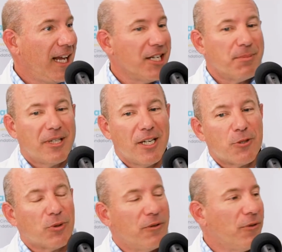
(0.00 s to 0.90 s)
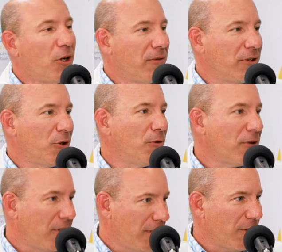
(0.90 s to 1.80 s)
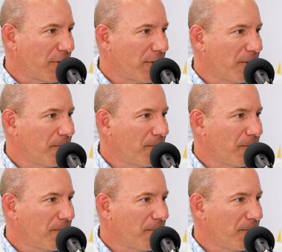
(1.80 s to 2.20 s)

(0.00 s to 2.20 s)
And it's because we're evolving their overall health.